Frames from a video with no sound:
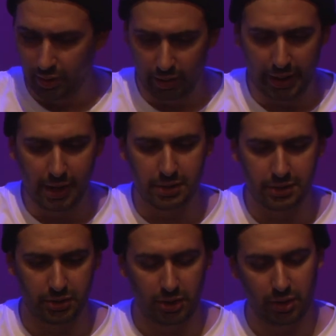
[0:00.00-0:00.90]
Okay,
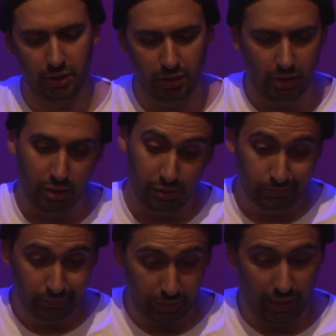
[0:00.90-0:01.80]
so
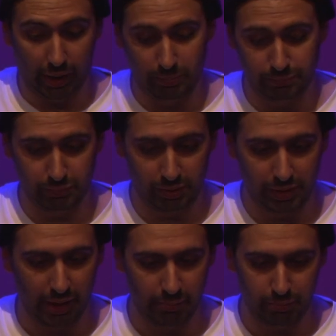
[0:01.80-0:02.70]

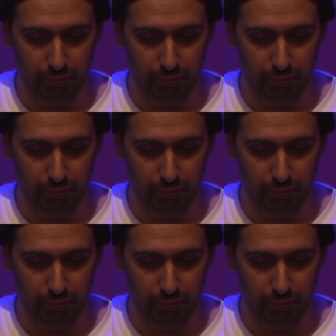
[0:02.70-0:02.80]
yeah,